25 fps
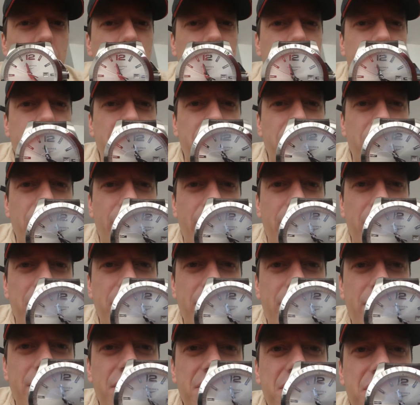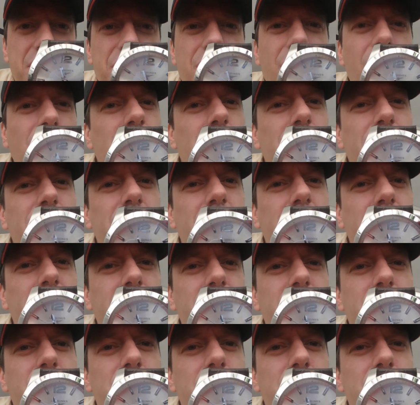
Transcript: by the way, because you only need,